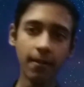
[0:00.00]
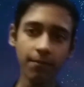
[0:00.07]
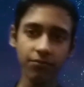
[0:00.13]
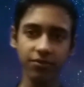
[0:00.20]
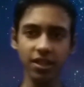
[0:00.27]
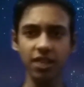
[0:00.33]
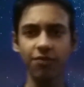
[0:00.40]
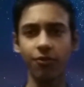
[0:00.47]

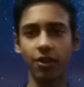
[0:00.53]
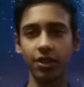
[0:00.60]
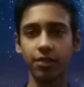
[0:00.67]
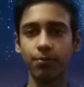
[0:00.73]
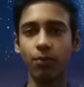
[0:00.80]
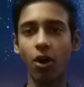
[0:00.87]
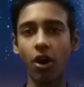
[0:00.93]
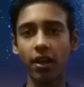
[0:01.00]
This was
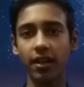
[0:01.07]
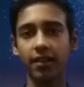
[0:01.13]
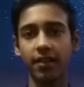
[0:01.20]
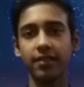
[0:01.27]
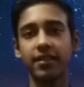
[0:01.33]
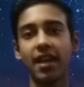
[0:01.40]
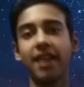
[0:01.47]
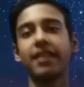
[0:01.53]
smaller
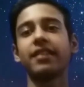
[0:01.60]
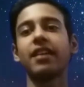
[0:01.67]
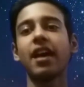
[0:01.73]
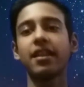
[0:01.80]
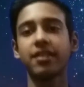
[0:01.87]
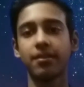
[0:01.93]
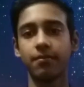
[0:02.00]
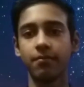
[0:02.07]
than an
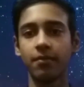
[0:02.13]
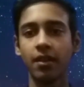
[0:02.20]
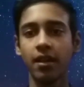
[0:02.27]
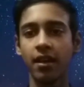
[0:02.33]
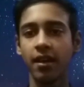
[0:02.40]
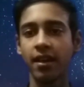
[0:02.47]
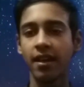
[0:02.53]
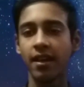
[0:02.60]
atom.
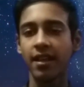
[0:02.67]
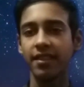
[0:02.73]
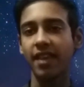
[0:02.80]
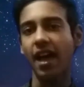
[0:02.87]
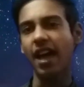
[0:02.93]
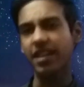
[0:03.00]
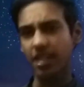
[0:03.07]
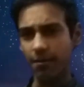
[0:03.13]
The
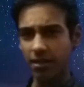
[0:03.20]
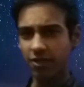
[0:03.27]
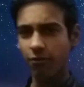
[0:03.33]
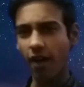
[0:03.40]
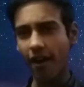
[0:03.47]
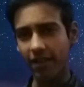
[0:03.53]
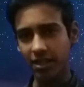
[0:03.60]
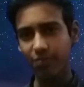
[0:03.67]
atom is
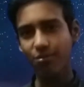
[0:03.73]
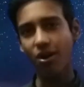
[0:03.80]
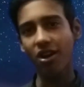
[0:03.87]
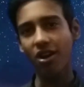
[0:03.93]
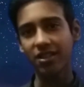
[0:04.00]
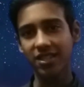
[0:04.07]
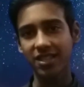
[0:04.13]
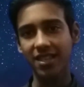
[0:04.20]
very
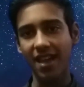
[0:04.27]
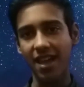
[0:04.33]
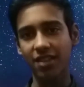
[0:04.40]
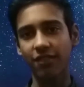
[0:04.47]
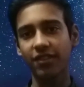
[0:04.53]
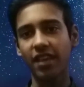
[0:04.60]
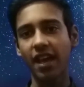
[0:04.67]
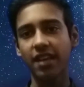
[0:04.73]
small size of
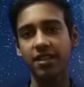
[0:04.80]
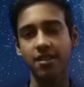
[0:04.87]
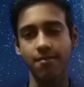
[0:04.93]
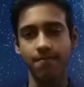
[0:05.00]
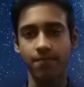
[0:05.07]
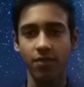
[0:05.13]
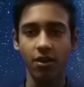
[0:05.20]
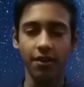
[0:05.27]
the atom.
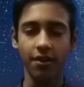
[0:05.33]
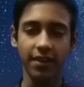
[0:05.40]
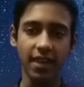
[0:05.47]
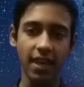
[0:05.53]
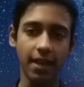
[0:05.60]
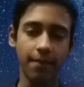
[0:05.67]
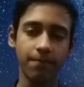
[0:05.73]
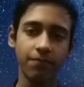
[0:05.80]

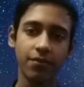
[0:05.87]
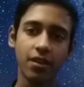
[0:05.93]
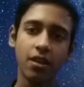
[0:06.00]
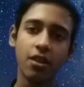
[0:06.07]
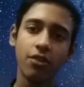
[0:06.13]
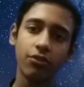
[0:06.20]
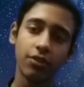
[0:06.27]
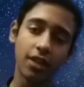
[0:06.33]
Okay.
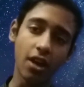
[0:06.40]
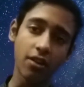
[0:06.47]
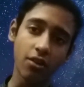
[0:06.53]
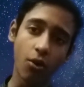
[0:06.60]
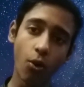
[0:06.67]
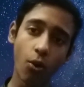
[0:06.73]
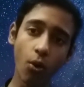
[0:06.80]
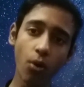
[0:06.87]
So the
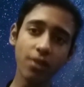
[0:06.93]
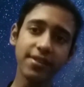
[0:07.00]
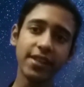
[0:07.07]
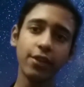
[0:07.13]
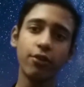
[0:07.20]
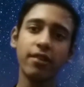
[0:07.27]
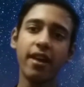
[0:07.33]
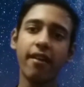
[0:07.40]
whole
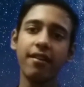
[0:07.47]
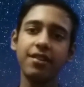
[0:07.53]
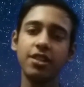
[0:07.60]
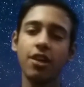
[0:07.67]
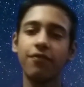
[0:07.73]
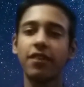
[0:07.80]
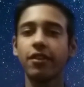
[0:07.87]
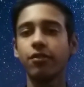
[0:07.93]
singularity
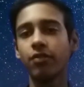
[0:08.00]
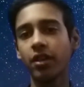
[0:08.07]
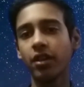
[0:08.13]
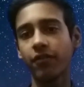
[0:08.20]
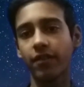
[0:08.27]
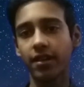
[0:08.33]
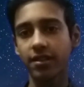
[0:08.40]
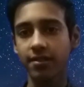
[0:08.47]
of the
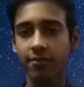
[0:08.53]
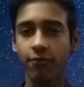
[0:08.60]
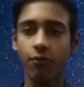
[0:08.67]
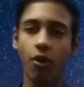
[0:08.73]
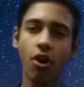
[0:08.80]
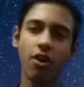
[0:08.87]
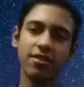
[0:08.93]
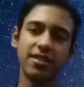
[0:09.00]
universe
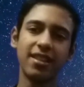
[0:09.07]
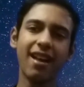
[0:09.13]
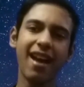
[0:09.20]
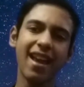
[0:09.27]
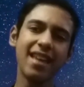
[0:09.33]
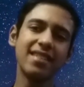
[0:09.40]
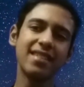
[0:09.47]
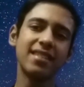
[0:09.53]

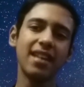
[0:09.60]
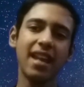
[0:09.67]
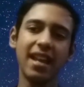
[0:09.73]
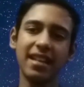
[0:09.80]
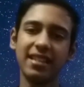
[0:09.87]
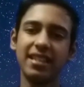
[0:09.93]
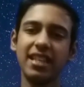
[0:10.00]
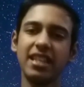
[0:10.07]
lies
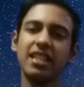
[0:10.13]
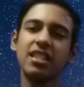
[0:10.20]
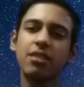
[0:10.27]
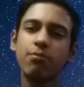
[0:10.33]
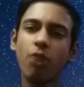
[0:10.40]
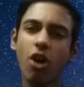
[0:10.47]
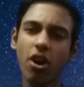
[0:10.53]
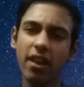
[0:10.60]
in the
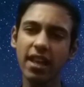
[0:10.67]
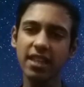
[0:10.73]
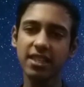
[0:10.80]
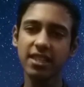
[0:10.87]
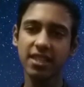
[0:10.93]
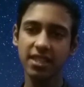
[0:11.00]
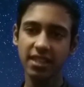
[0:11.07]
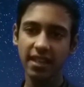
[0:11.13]

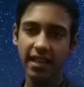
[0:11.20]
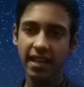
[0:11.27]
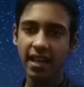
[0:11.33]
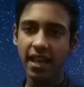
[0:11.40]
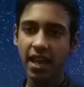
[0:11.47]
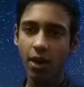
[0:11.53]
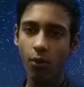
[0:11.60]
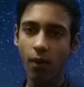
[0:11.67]
smallest
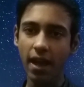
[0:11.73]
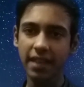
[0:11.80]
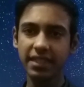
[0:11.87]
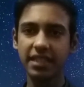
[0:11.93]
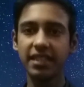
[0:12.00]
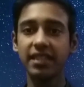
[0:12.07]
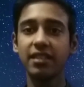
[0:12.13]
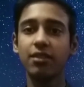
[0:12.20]

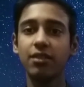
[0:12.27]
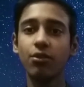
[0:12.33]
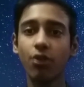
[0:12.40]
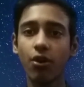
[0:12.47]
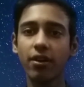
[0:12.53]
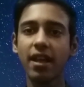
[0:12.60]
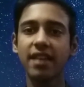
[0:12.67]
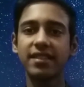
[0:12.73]
quantities
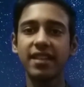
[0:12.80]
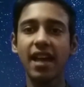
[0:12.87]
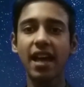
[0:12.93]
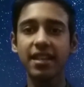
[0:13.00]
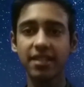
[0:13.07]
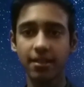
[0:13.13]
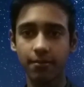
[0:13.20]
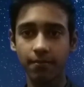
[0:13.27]
known as the
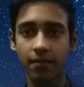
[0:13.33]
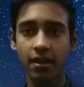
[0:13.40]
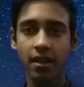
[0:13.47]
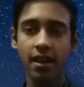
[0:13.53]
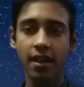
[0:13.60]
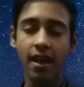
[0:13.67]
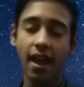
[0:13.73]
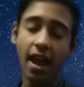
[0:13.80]
atom
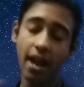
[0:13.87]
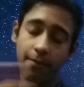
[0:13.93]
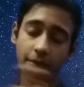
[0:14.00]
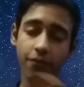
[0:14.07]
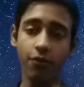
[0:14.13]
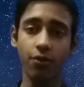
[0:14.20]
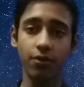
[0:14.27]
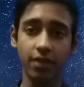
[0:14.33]
and
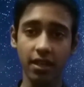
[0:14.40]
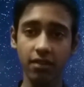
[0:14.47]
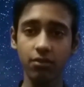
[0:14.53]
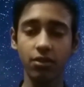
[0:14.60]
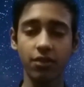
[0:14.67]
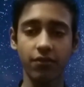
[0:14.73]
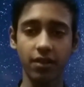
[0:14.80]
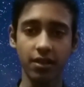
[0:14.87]
before the
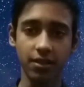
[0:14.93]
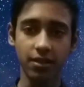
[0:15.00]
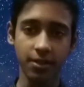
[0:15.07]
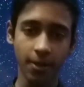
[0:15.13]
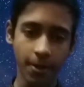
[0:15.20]
universe.